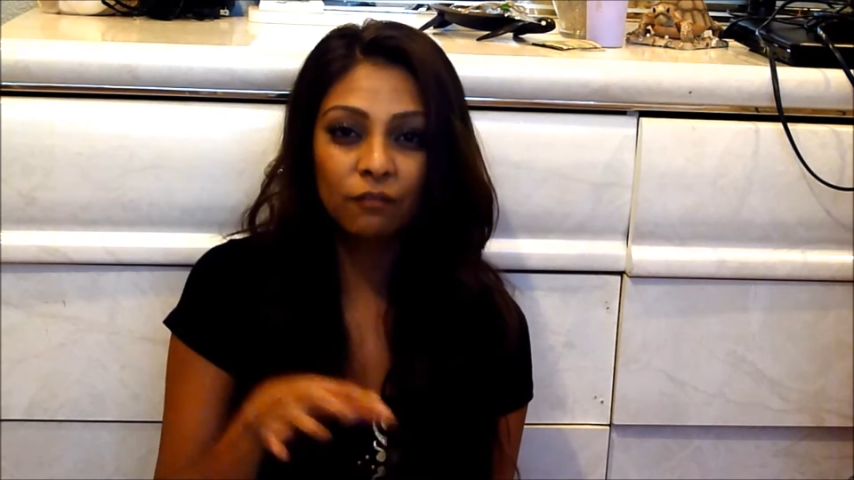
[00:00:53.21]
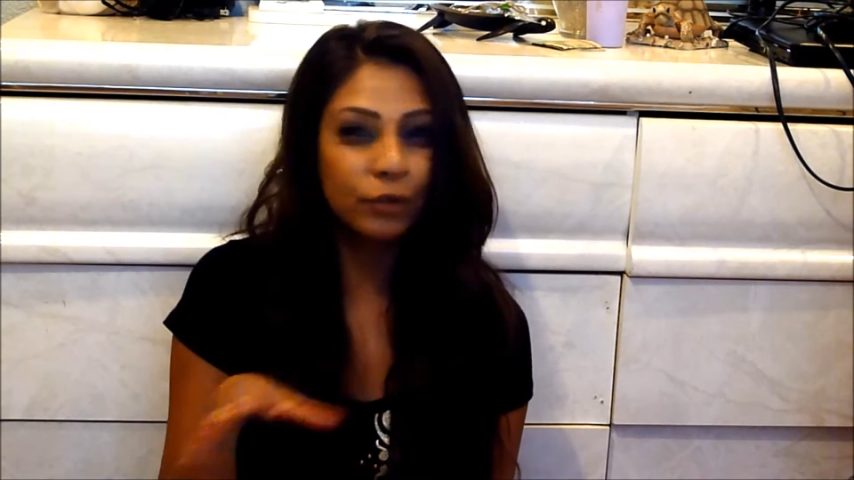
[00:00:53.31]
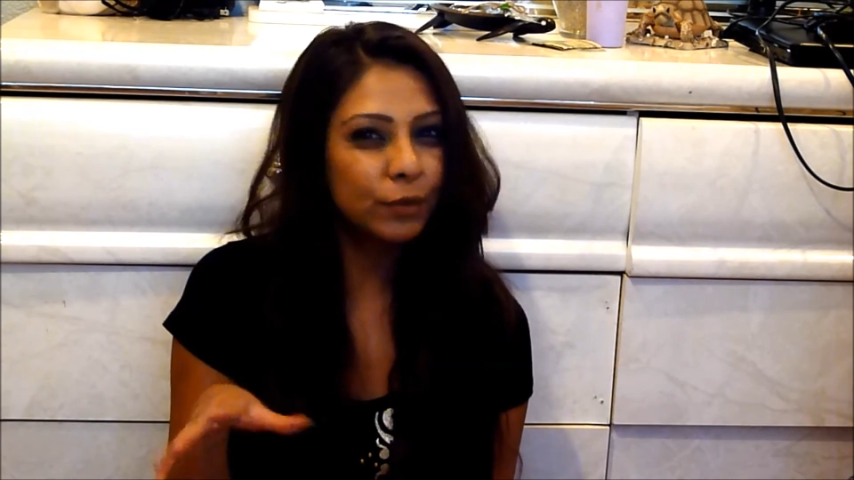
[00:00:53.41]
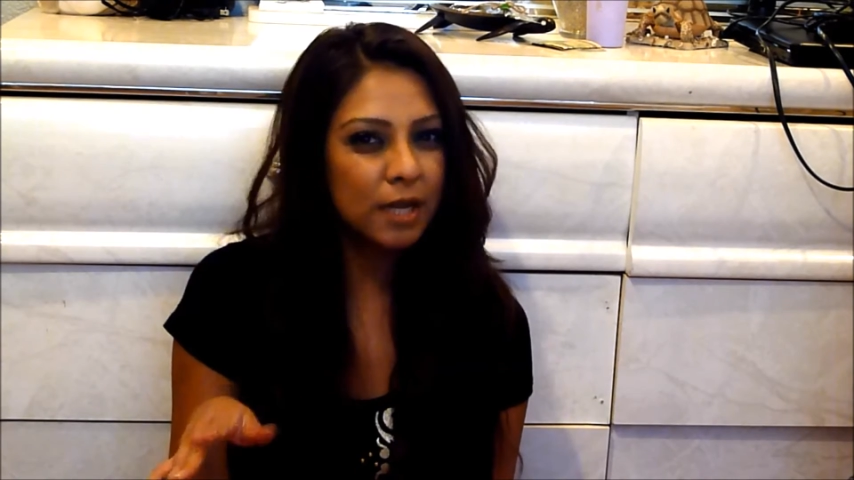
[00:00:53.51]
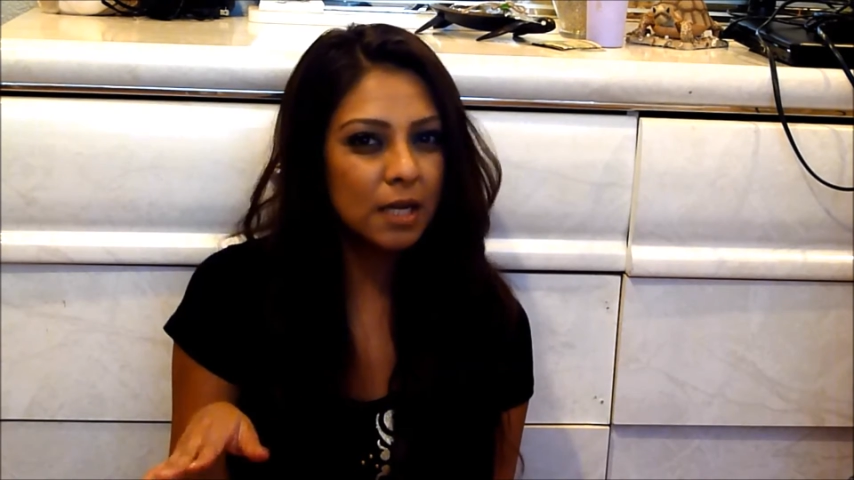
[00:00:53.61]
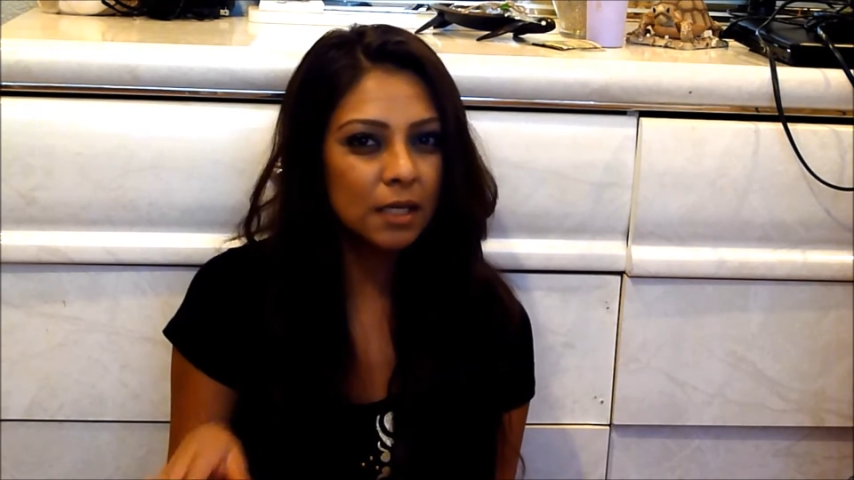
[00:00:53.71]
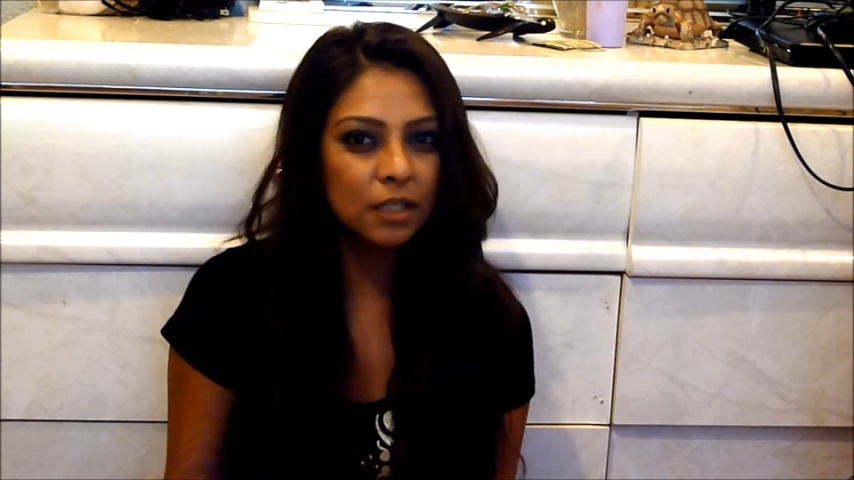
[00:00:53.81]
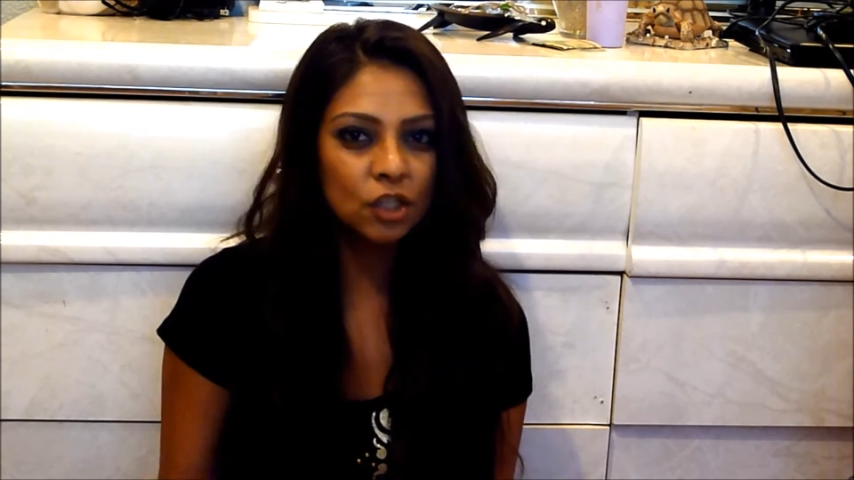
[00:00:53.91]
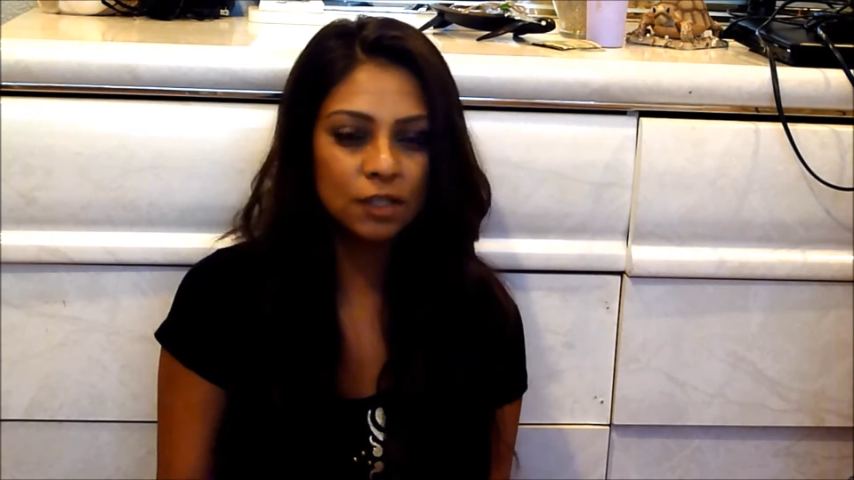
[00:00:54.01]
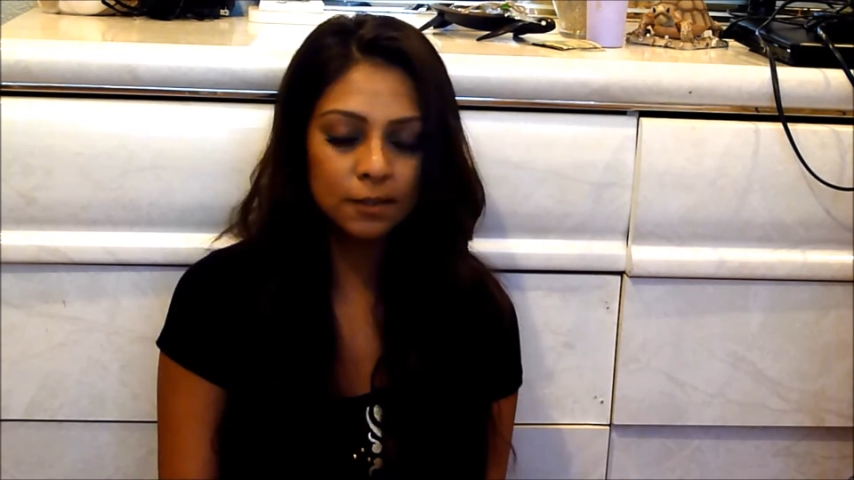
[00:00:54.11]

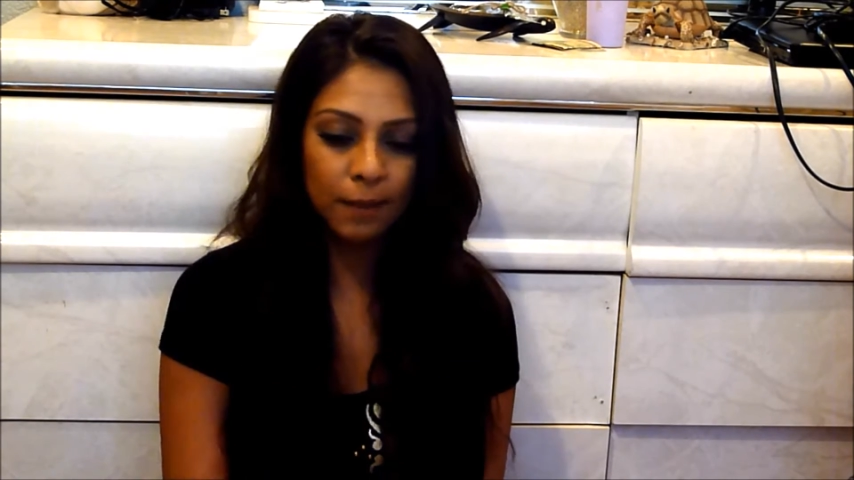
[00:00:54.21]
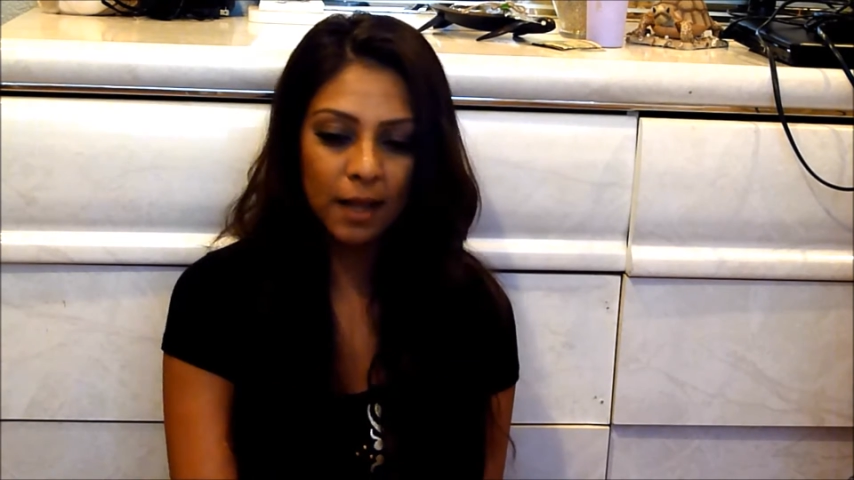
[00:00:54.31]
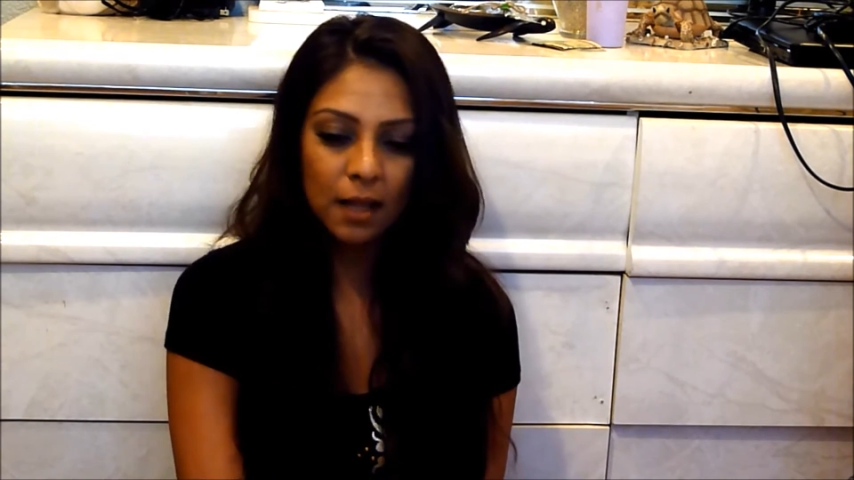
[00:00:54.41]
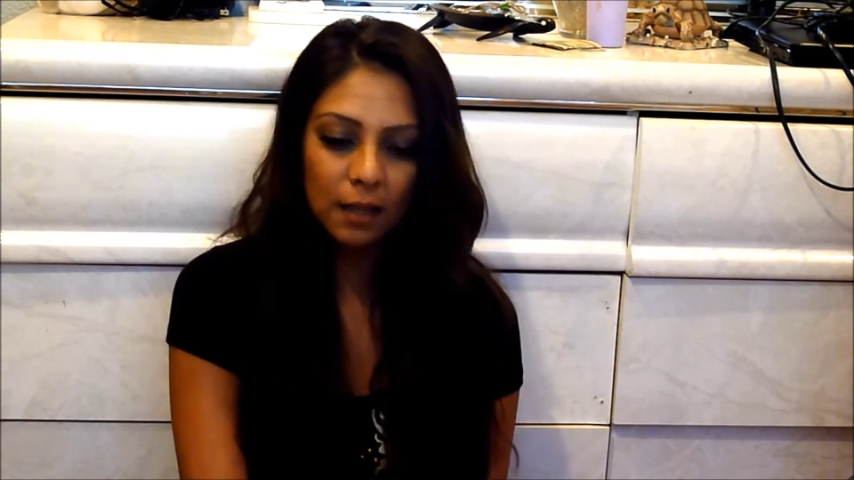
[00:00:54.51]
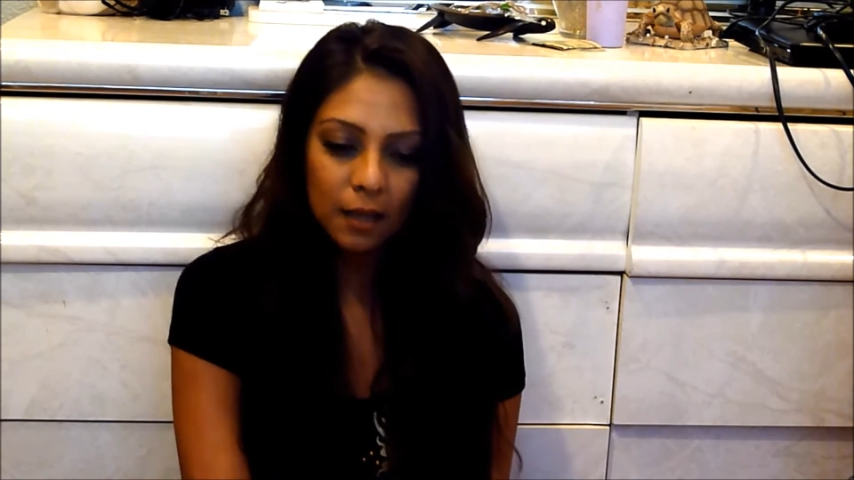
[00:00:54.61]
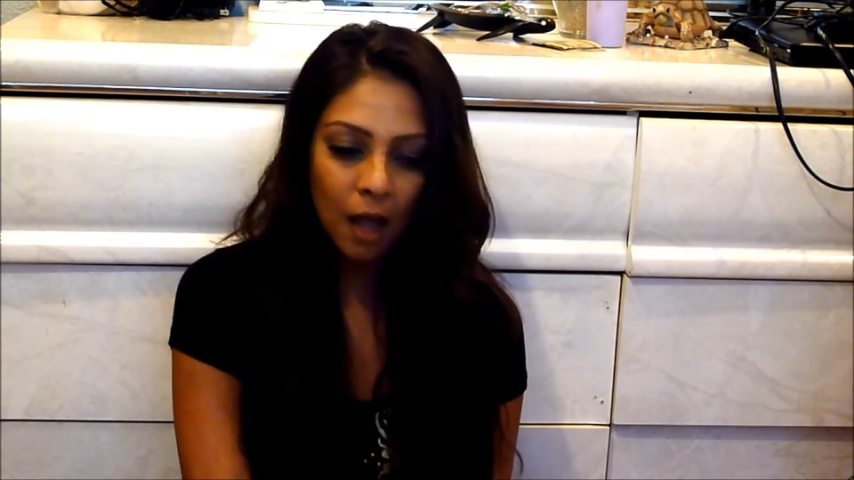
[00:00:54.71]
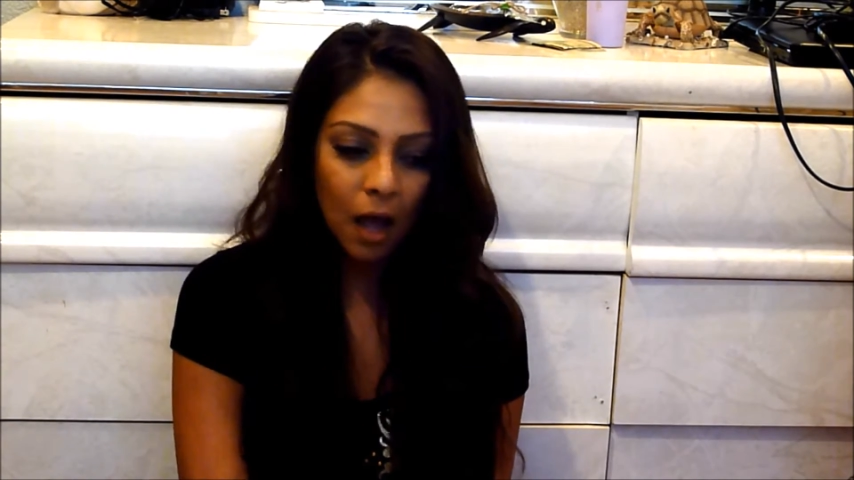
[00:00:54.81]
fruity-ish smell.